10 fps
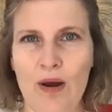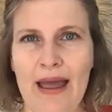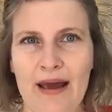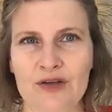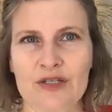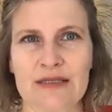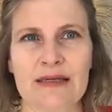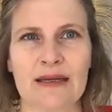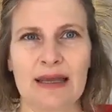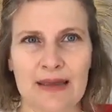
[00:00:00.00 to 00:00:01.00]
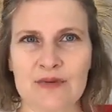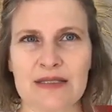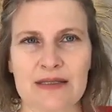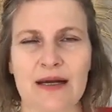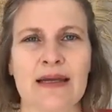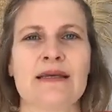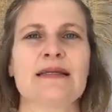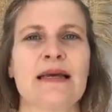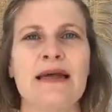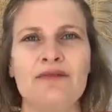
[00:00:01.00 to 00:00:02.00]
how she's going to keep society
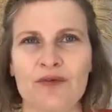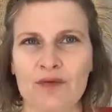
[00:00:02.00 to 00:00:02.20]
safe,